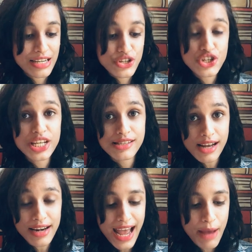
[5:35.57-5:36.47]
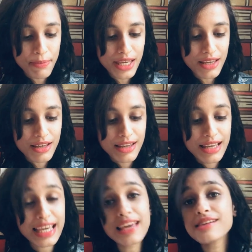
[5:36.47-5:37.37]
She is unhappy,
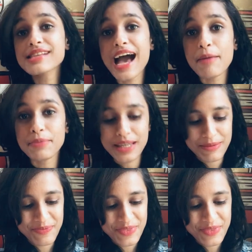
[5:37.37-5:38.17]
he is happy.